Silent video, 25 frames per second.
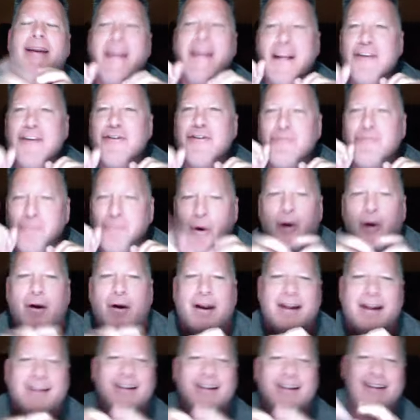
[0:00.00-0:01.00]
each
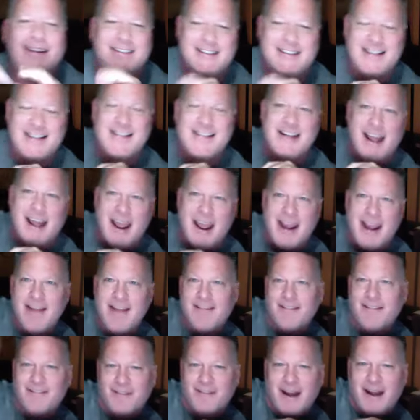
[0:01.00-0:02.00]
morning, today,
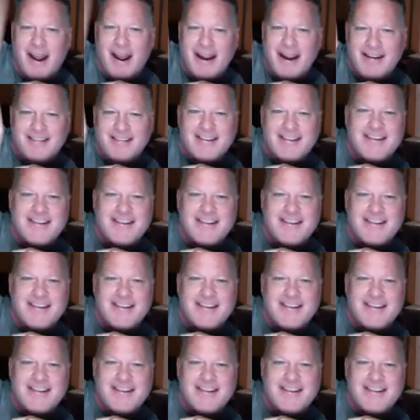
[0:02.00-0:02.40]
right?